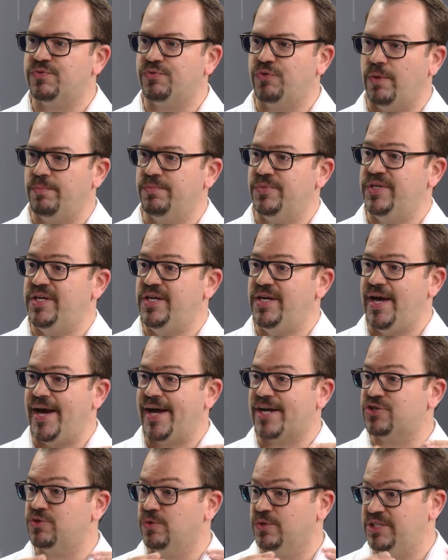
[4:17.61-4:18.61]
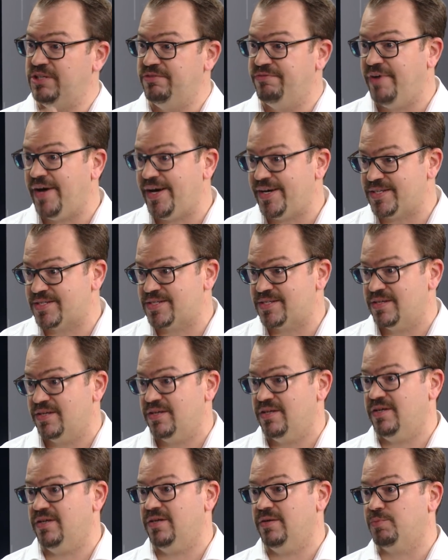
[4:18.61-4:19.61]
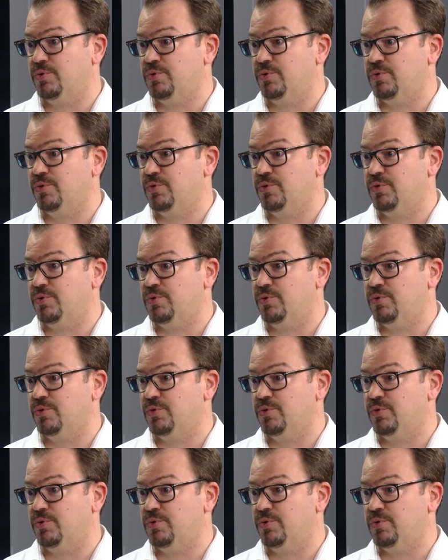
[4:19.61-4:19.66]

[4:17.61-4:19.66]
from the actual device uh,